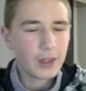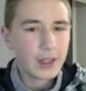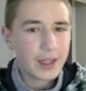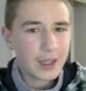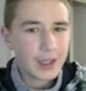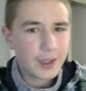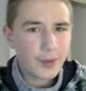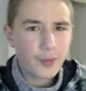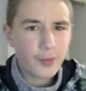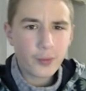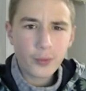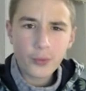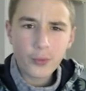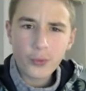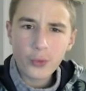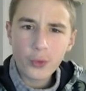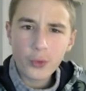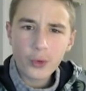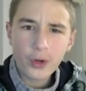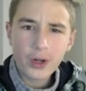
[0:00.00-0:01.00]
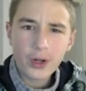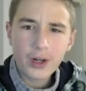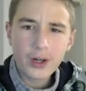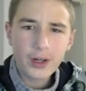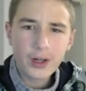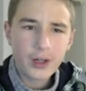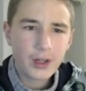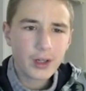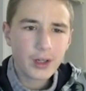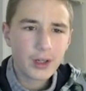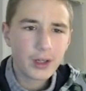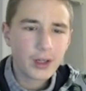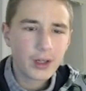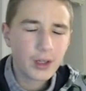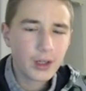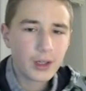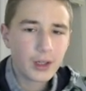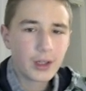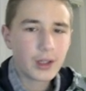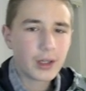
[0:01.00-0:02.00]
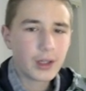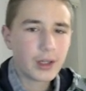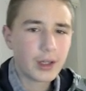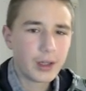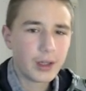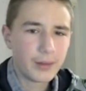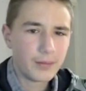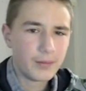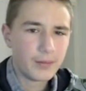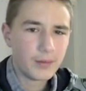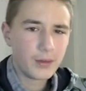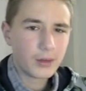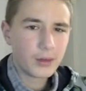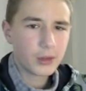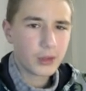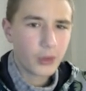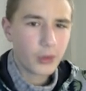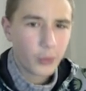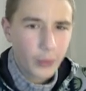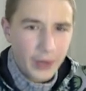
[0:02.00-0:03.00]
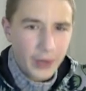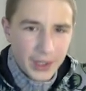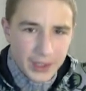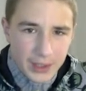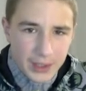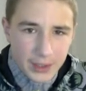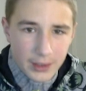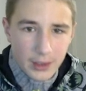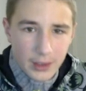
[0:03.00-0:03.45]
a4 uh, no wait